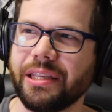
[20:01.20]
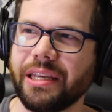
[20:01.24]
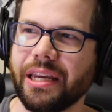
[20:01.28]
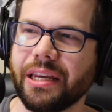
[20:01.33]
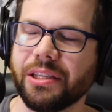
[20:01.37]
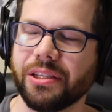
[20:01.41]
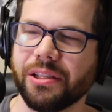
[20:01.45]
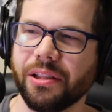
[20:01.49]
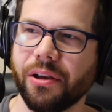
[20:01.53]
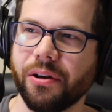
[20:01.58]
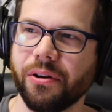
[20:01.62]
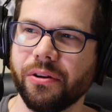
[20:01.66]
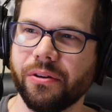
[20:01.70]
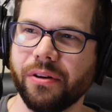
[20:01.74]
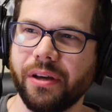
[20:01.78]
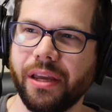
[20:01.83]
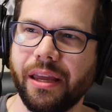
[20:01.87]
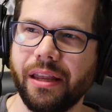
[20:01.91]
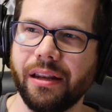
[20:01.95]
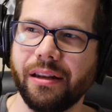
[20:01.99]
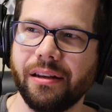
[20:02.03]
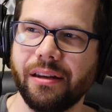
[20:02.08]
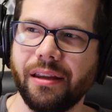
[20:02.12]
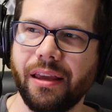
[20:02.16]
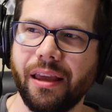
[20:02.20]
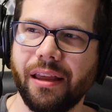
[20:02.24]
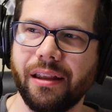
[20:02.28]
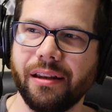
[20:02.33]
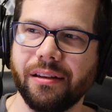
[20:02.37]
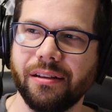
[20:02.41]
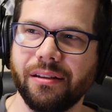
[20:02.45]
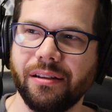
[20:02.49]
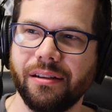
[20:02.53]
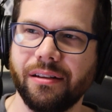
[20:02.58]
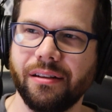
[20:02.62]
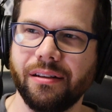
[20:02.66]
take it slow,
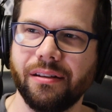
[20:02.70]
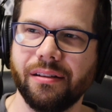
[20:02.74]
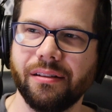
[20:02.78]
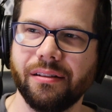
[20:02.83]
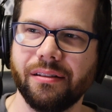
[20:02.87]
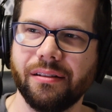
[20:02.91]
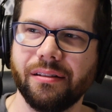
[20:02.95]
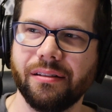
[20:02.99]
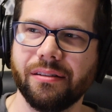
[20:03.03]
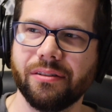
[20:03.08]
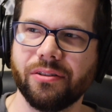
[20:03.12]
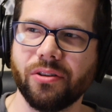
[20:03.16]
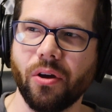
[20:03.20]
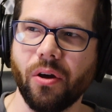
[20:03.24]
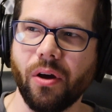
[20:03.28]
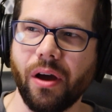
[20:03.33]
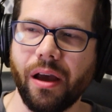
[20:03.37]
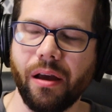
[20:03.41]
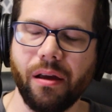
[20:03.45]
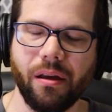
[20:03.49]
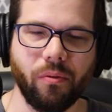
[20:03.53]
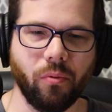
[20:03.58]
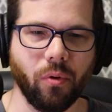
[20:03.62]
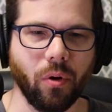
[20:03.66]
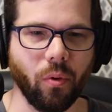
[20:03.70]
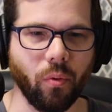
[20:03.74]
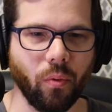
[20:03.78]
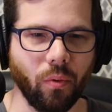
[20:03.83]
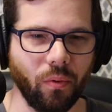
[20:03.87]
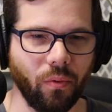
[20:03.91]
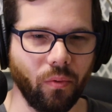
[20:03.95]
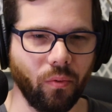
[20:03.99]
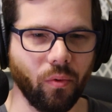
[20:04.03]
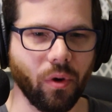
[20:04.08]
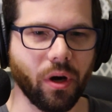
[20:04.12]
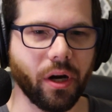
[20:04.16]
and so we're
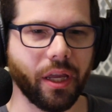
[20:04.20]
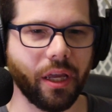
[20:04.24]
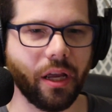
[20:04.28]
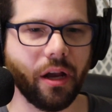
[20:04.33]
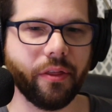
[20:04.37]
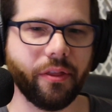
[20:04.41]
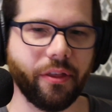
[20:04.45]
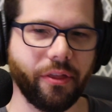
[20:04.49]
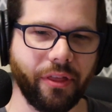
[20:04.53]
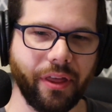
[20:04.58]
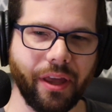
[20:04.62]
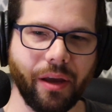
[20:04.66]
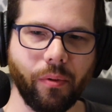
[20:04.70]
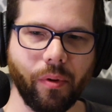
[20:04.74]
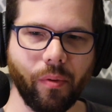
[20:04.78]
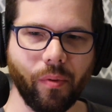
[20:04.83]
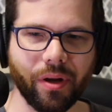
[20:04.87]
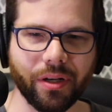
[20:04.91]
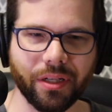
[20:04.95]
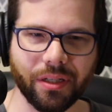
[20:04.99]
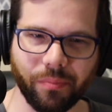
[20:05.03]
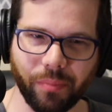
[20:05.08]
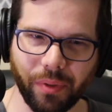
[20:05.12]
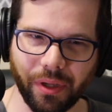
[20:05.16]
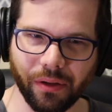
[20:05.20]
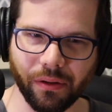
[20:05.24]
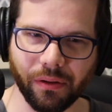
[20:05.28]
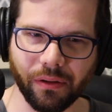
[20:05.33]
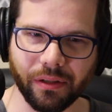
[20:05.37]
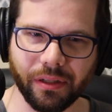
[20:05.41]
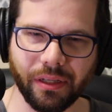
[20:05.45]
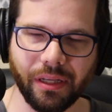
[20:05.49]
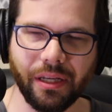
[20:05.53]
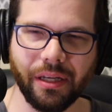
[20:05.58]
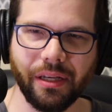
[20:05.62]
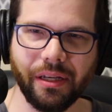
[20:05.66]
working on the thing we want to
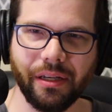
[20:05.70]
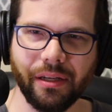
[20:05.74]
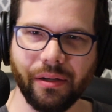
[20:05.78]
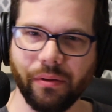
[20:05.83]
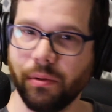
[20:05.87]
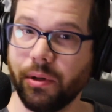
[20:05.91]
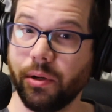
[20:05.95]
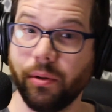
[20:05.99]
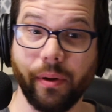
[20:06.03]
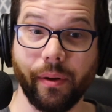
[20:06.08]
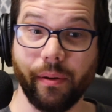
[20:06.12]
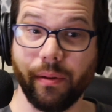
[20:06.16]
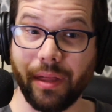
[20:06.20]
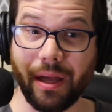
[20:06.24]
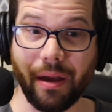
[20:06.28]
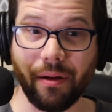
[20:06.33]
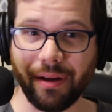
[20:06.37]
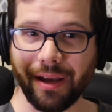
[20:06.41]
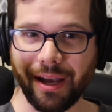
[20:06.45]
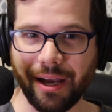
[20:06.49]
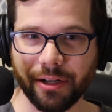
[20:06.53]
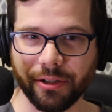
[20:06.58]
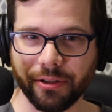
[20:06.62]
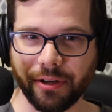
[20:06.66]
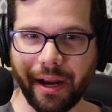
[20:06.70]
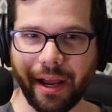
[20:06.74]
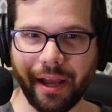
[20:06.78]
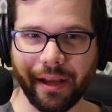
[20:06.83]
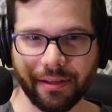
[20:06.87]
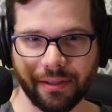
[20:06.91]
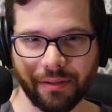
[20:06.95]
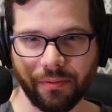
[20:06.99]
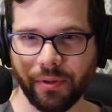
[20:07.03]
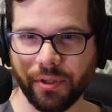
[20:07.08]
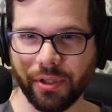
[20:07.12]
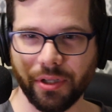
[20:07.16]
build. We're doing it without
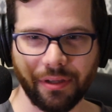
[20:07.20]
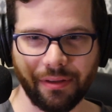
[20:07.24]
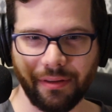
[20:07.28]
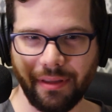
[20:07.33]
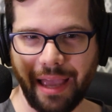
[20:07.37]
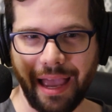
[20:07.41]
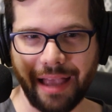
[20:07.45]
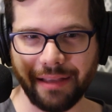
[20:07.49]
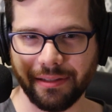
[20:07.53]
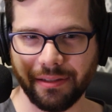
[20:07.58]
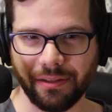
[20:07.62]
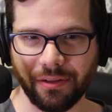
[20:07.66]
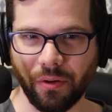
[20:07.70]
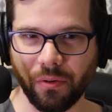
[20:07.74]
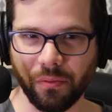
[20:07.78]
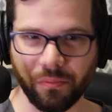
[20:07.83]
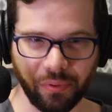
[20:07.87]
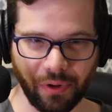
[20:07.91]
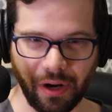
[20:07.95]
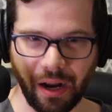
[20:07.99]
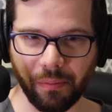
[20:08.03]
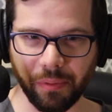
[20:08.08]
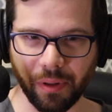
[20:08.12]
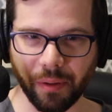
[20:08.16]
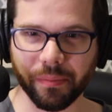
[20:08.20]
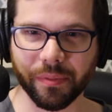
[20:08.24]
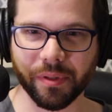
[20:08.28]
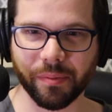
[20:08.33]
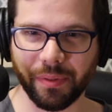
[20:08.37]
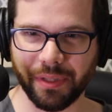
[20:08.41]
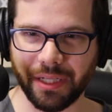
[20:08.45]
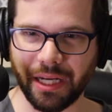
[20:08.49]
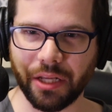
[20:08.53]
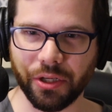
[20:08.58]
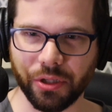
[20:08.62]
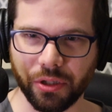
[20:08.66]
contracts, which has its own problems
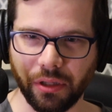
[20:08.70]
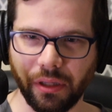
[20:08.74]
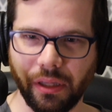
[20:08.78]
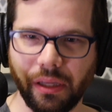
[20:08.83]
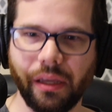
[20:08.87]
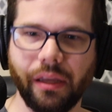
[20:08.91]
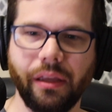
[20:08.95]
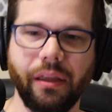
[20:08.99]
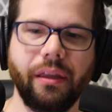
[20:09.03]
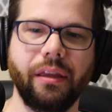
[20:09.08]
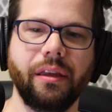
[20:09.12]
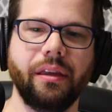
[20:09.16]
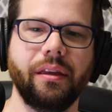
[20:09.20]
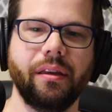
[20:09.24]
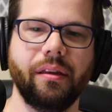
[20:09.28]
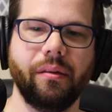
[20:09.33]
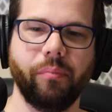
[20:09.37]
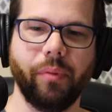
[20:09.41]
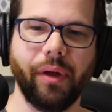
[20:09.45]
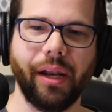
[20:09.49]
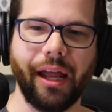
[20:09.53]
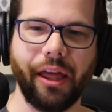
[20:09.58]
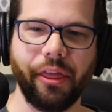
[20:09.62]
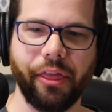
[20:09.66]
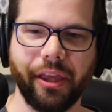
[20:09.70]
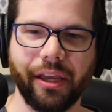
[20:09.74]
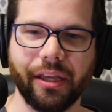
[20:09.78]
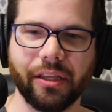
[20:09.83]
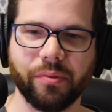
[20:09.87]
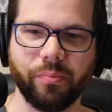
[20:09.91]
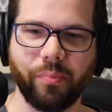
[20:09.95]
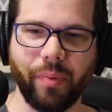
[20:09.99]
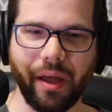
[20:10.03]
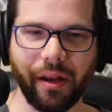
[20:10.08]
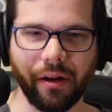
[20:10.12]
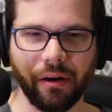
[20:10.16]
potentially, but I think
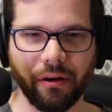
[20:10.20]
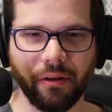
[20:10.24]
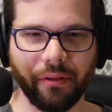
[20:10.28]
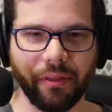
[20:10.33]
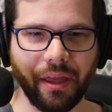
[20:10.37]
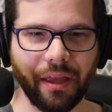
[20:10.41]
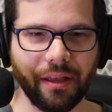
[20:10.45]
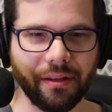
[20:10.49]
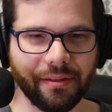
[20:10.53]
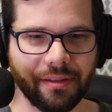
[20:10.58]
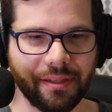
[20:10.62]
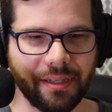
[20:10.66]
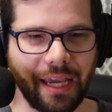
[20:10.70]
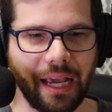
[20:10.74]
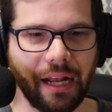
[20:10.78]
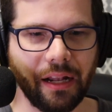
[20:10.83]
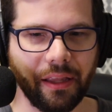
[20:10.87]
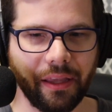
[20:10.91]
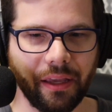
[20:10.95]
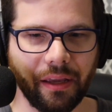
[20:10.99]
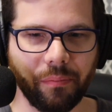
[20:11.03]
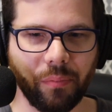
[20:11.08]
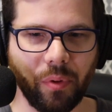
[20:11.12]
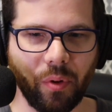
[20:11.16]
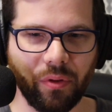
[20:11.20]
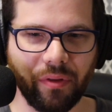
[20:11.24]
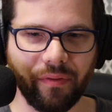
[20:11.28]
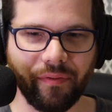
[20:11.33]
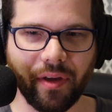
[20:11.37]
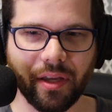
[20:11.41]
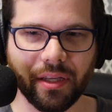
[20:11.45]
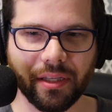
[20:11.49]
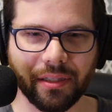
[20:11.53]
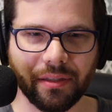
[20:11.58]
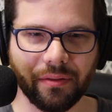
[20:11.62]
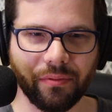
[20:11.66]
it's better than saddling both of
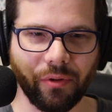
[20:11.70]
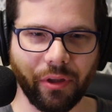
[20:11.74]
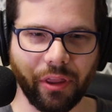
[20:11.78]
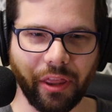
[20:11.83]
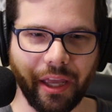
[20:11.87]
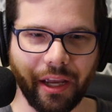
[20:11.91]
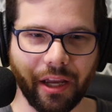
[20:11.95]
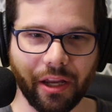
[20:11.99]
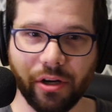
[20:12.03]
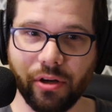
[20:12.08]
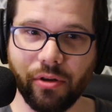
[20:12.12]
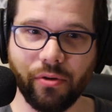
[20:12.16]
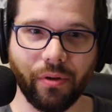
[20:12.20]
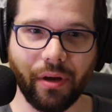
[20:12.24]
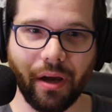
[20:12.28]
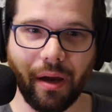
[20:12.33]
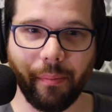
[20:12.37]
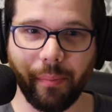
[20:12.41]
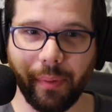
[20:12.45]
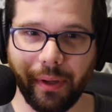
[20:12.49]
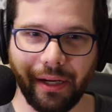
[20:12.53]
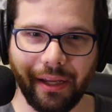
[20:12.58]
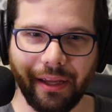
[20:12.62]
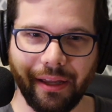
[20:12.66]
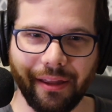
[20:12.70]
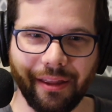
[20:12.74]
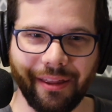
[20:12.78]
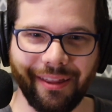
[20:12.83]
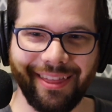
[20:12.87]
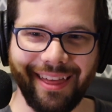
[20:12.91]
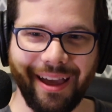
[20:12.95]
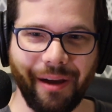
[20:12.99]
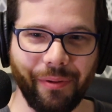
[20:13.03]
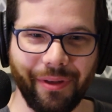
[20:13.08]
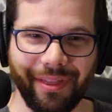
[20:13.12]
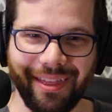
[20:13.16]
us with like a new company
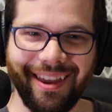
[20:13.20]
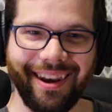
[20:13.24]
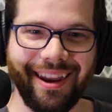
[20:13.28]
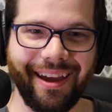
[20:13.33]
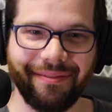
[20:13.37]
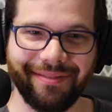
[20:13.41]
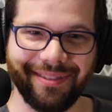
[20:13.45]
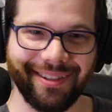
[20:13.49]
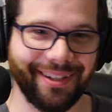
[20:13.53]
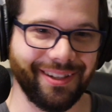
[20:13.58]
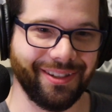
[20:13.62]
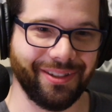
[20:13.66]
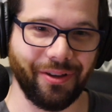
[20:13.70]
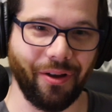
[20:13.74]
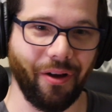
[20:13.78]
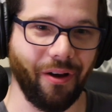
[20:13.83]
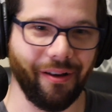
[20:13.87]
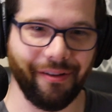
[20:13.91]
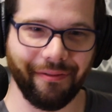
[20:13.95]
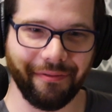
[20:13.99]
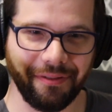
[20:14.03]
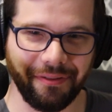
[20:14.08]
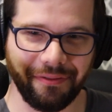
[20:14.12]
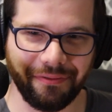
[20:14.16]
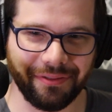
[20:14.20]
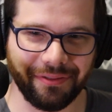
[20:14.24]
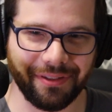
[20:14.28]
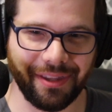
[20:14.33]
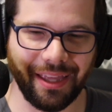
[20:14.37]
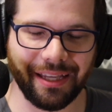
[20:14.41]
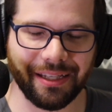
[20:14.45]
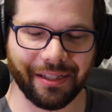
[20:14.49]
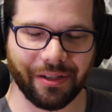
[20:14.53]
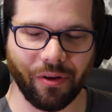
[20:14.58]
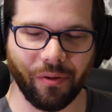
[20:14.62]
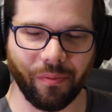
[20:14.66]
that we then have to dissolve if
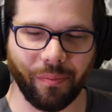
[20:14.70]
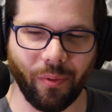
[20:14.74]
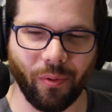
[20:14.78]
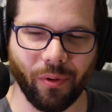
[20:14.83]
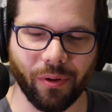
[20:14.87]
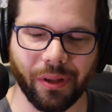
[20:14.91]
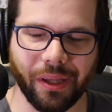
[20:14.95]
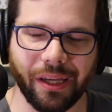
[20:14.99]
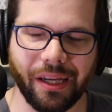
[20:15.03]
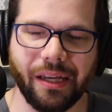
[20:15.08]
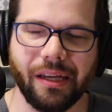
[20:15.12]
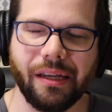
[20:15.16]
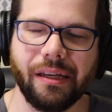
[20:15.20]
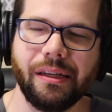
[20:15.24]
things go poorly.